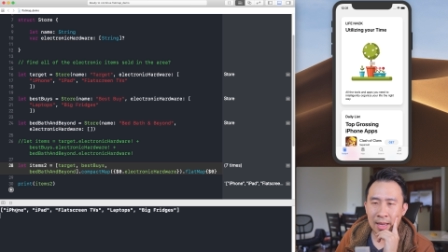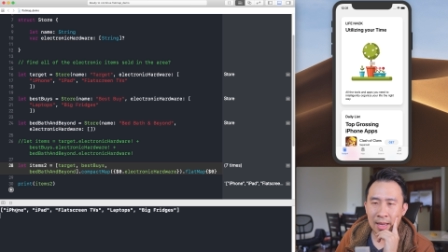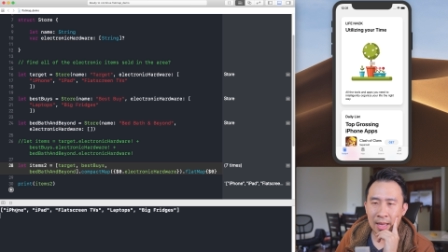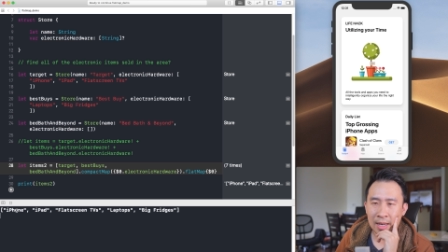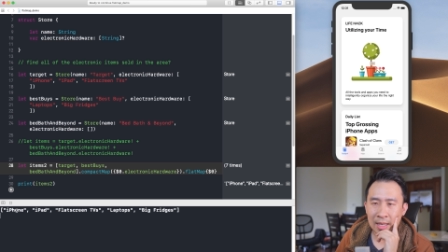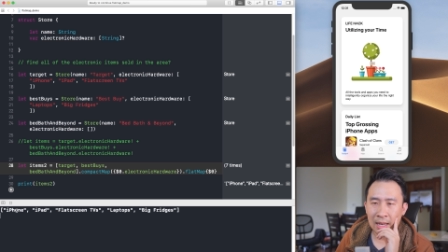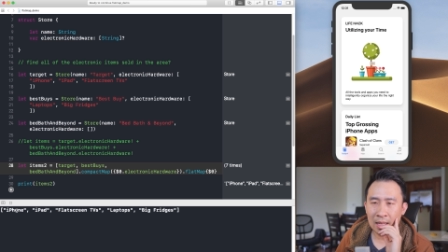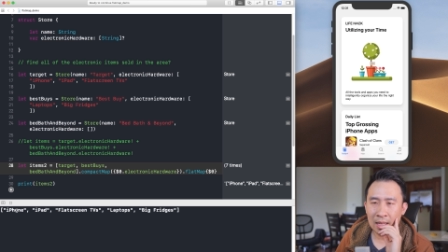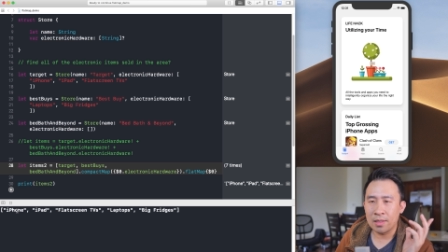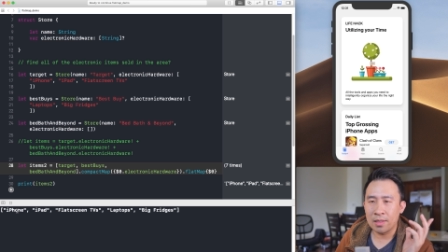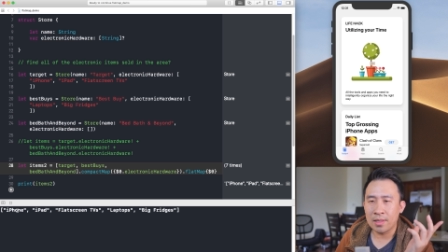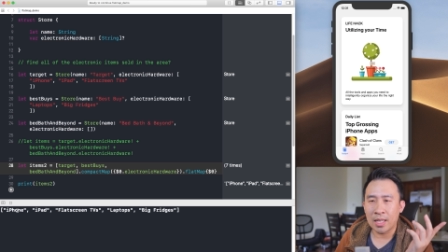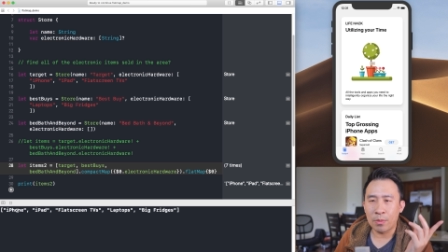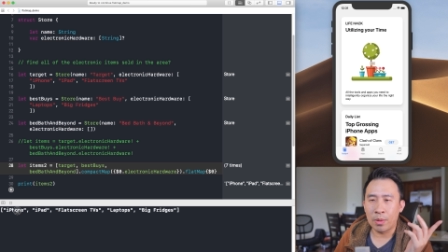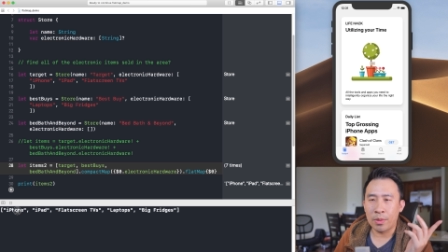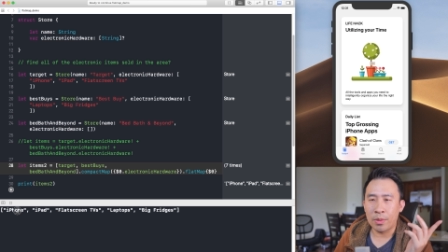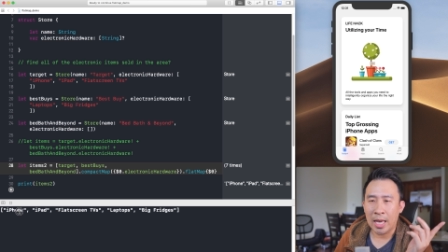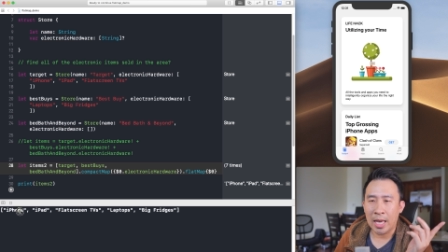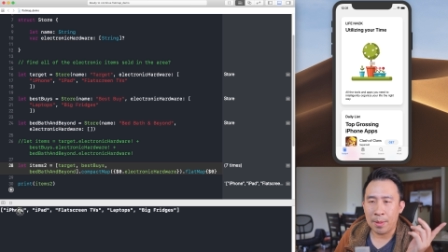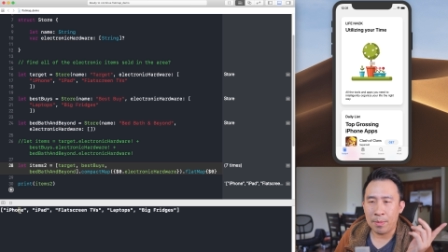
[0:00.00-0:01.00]
And it kind of looks
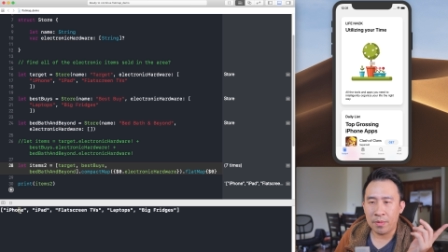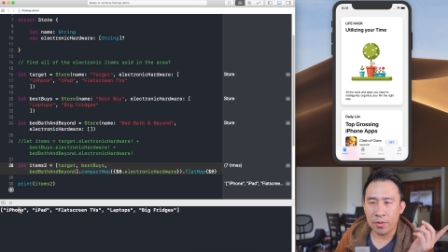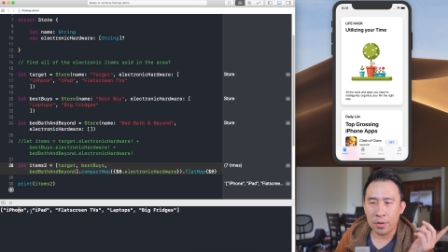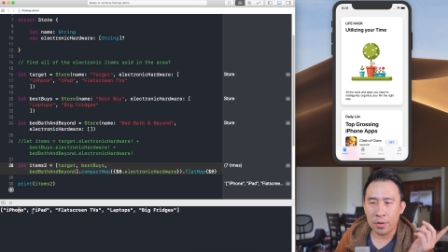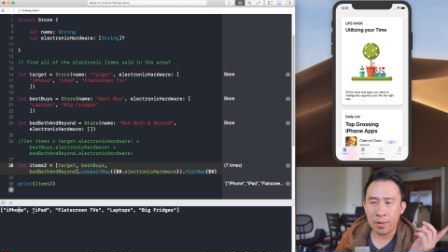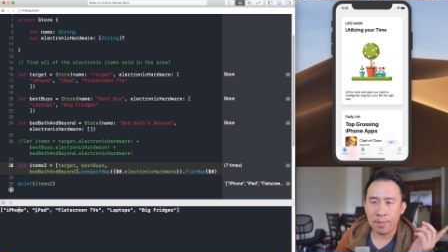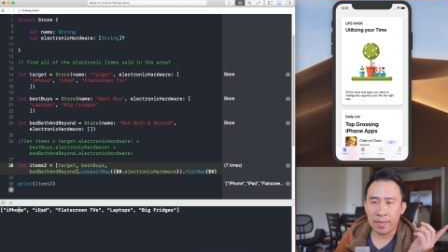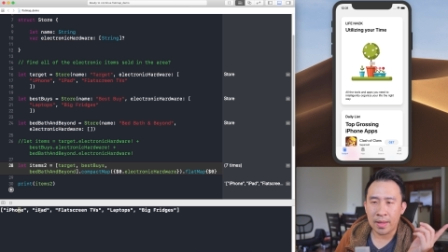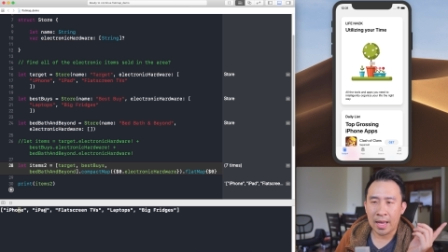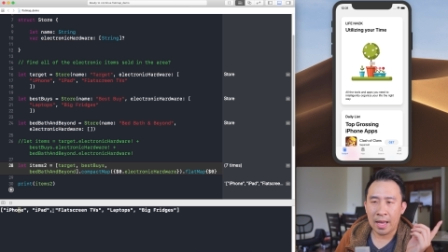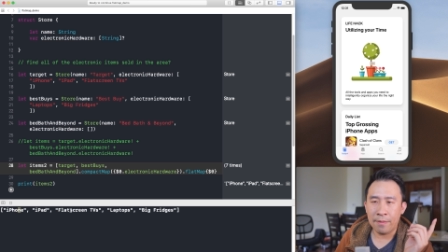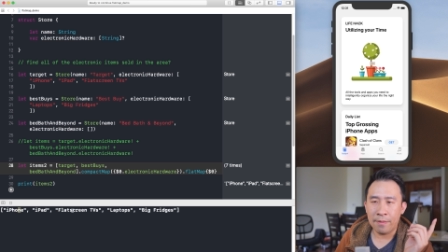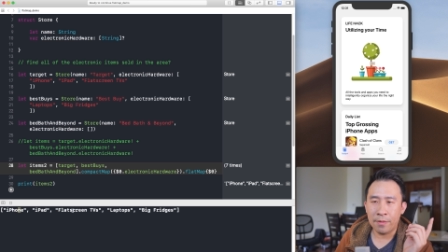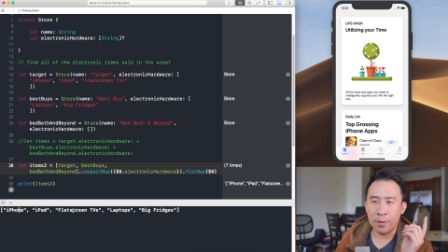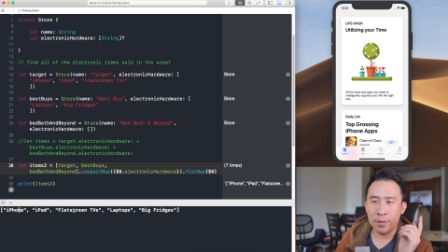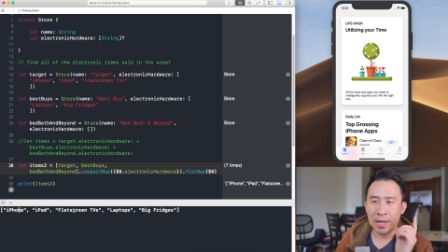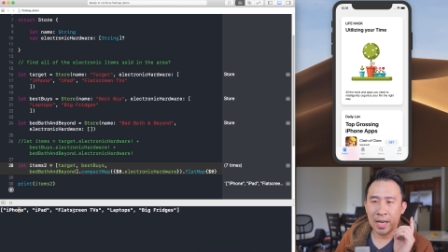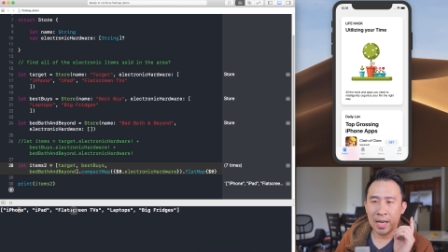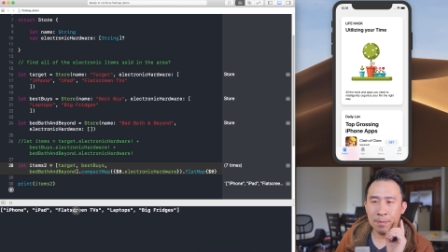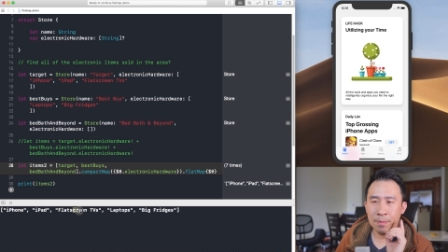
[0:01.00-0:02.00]
like what we had before,
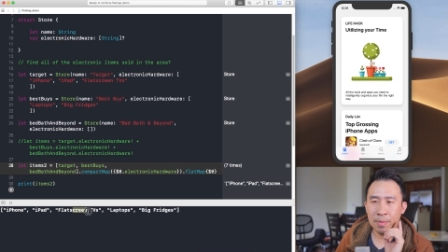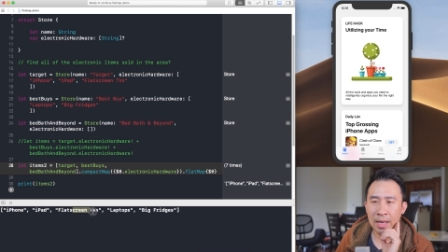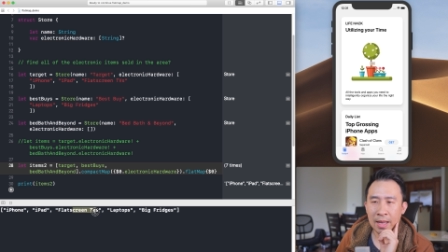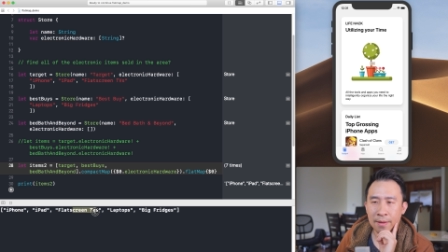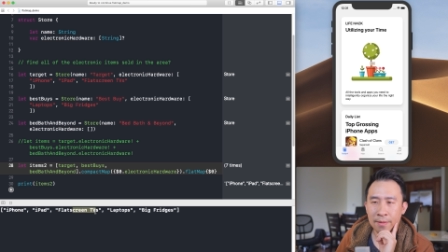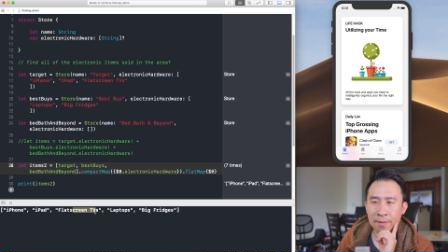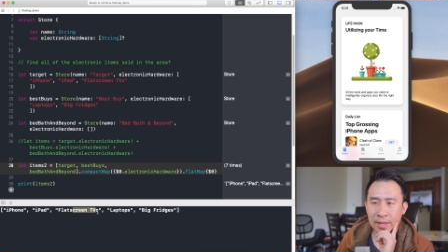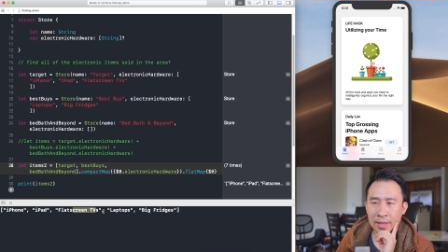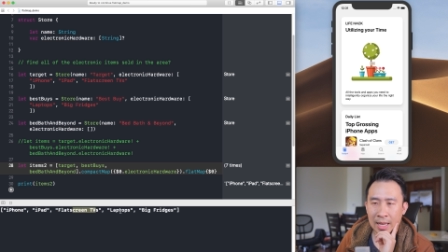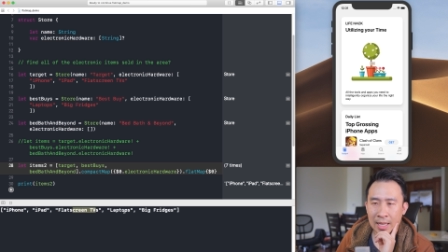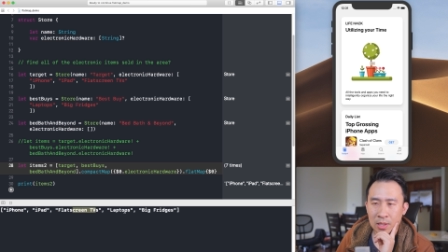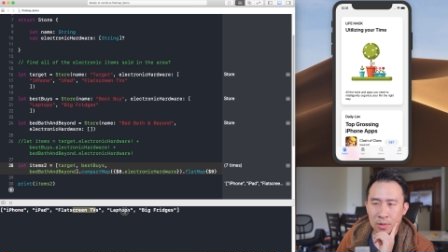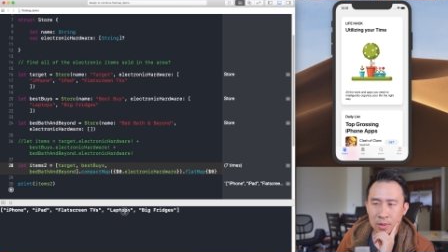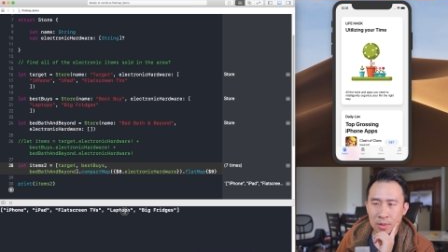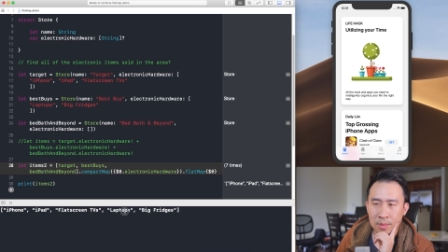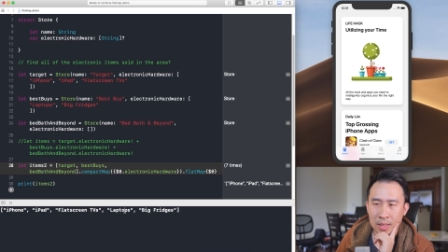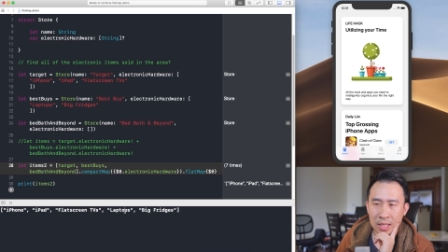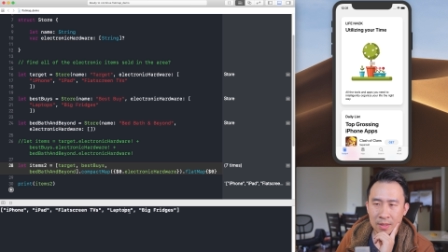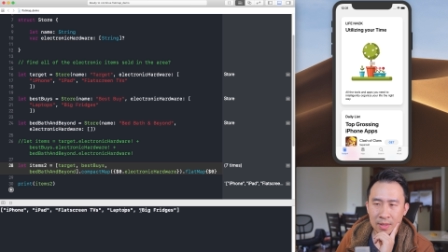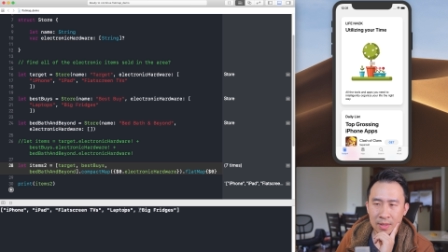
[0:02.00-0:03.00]
iPhone, iPad, flat
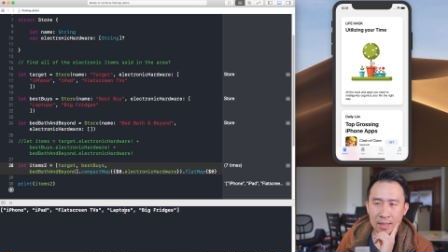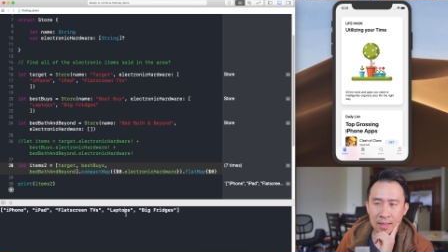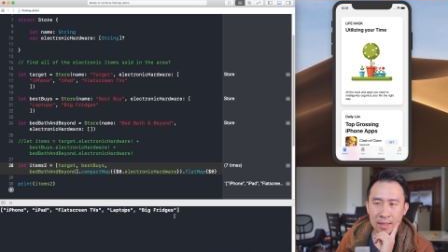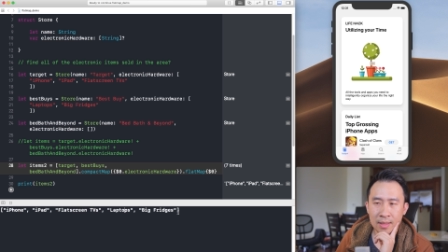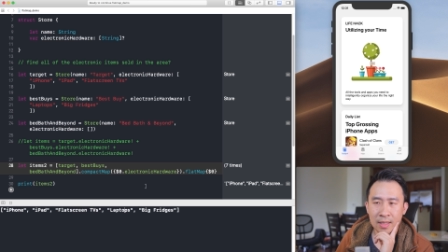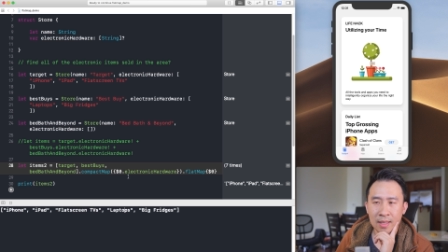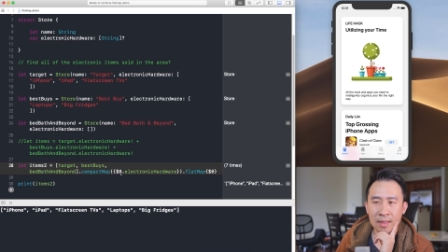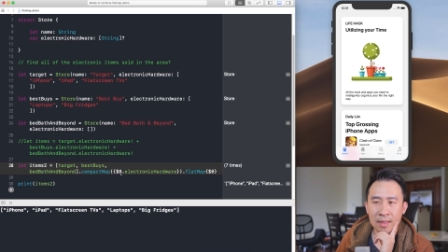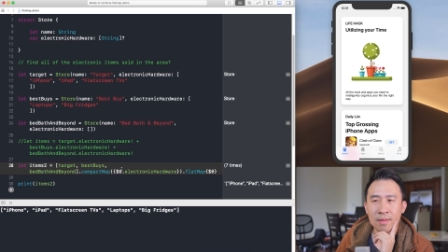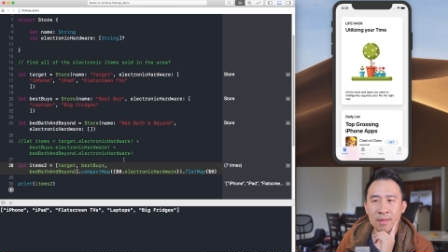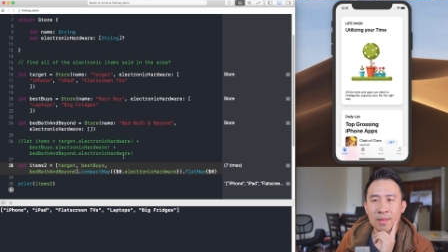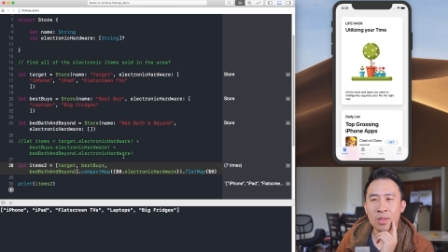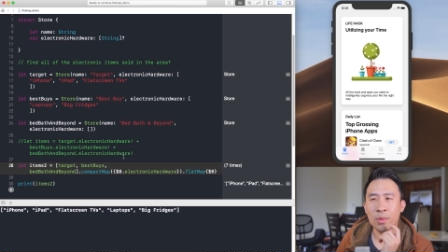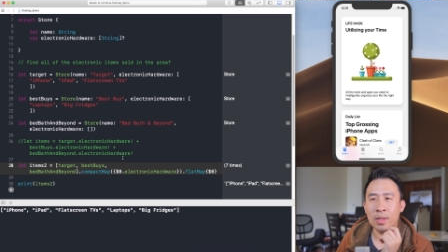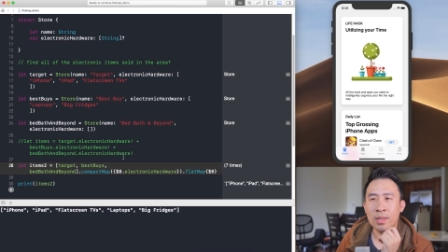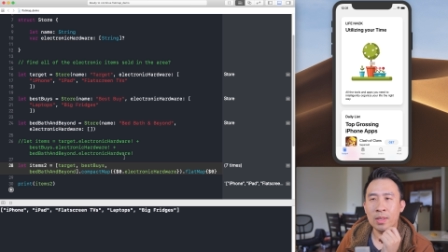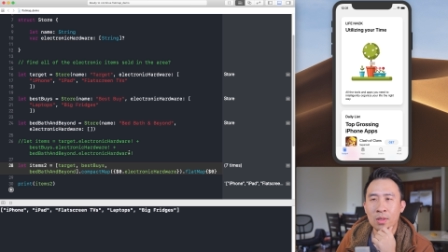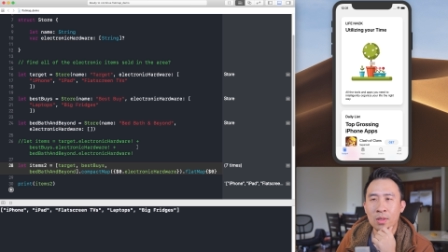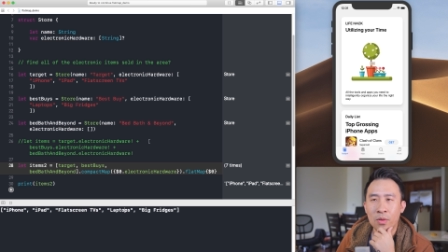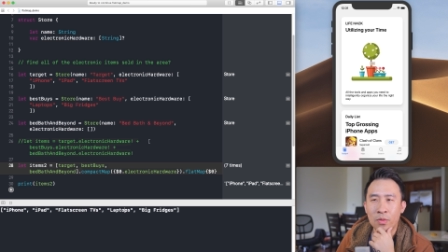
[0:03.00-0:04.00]
screen TVs, and so
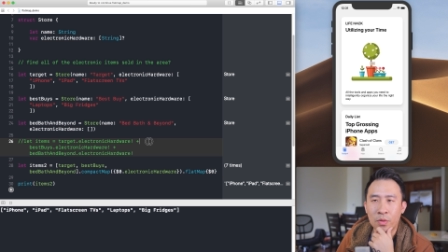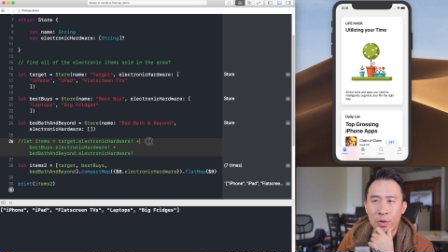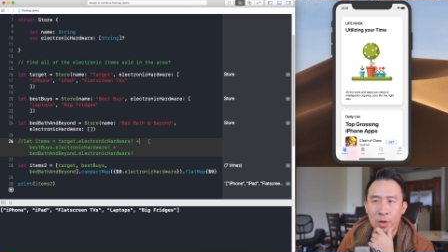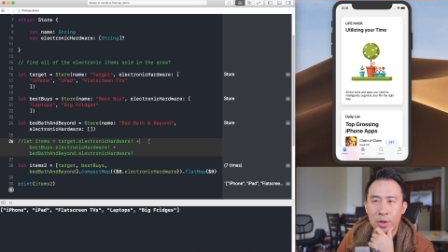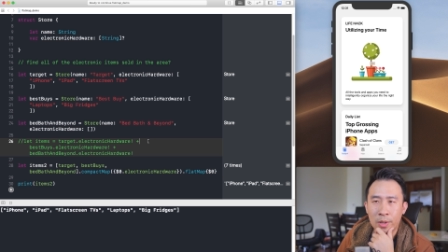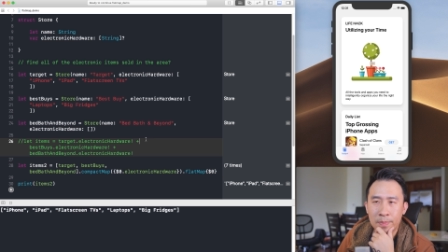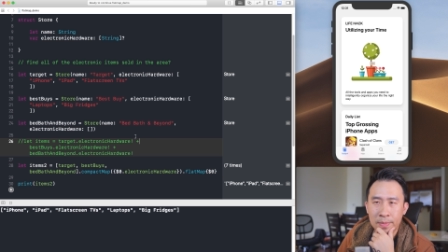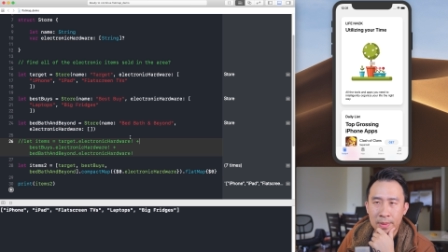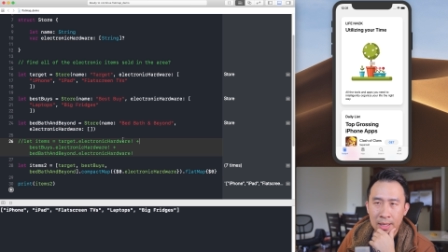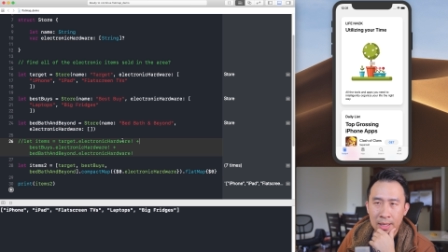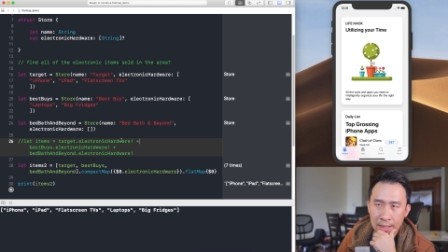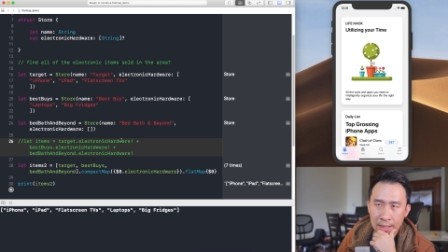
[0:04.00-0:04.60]
on and so forth.